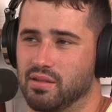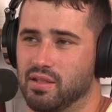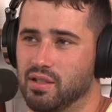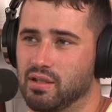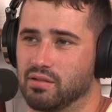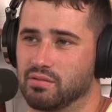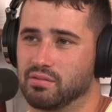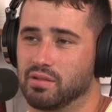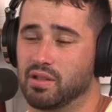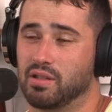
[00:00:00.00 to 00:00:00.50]

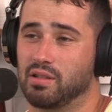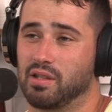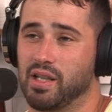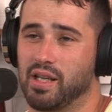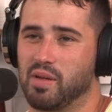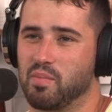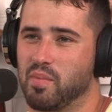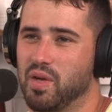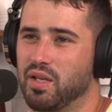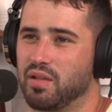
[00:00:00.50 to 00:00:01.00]
No, literally
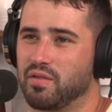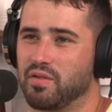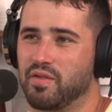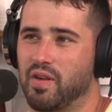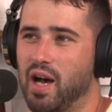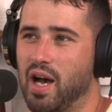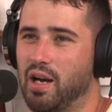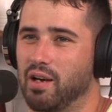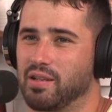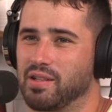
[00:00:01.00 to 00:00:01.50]
like a mini
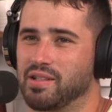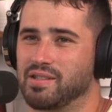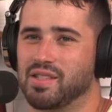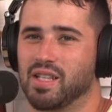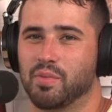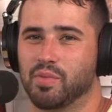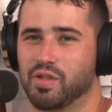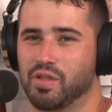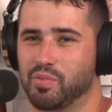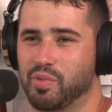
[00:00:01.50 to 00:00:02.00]
fire at the
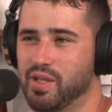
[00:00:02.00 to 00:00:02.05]
tip of your